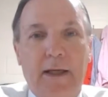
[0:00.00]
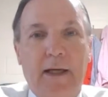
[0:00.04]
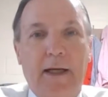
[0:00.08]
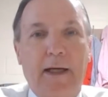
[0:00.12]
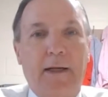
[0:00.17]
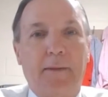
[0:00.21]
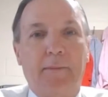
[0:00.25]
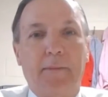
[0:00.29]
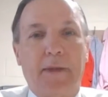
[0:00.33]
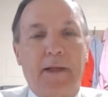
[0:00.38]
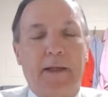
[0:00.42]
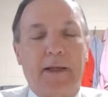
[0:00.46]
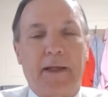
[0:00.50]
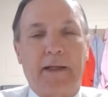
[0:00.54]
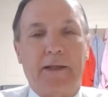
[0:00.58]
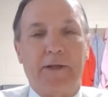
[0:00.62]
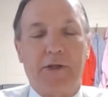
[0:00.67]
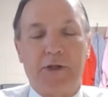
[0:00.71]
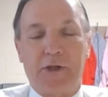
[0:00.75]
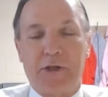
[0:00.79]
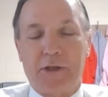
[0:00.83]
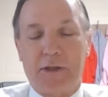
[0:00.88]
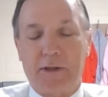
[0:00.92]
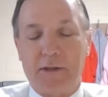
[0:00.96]

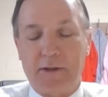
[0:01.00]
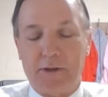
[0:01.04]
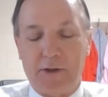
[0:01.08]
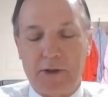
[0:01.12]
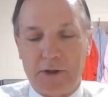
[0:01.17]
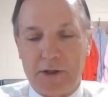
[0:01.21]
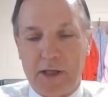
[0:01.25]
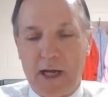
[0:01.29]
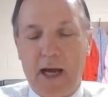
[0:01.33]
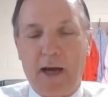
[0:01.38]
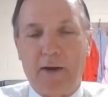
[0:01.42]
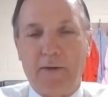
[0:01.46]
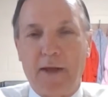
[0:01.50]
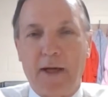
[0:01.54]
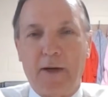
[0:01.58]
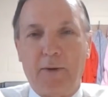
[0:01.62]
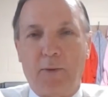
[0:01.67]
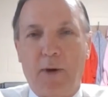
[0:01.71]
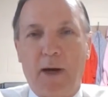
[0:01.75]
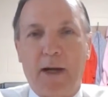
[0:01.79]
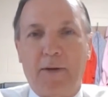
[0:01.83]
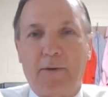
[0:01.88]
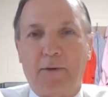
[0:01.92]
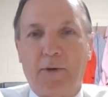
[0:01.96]
and just how
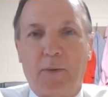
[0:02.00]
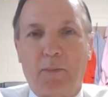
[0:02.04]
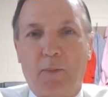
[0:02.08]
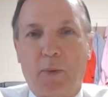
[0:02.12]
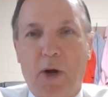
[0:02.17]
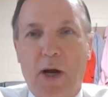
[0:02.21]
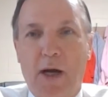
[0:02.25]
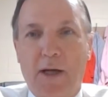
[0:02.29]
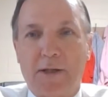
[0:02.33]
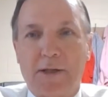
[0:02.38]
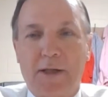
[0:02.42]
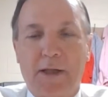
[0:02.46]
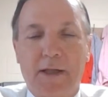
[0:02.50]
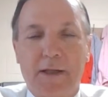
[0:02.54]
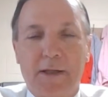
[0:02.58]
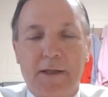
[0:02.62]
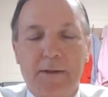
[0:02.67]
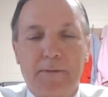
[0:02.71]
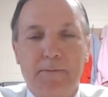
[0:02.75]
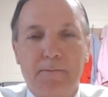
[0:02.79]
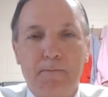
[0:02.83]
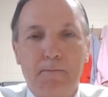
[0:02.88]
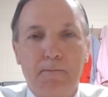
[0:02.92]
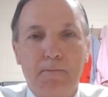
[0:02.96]
they ran their
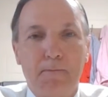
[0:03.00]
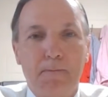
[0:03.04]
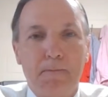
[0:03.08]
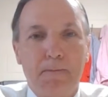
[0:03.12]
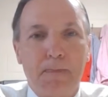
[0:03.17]
process.